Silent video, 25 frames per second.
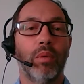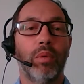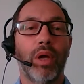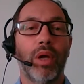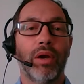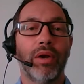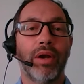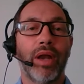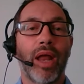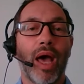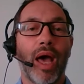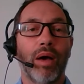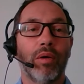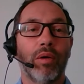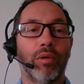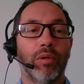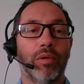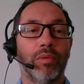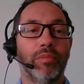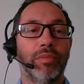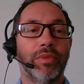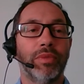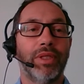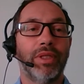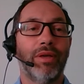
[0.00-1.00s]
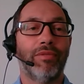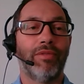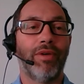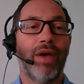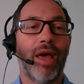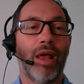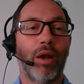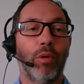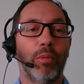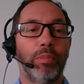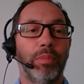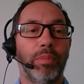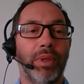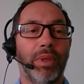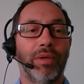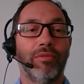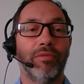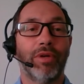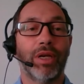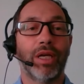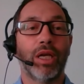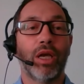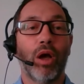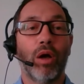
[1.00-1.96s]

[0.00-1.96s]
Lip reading: We are now developing the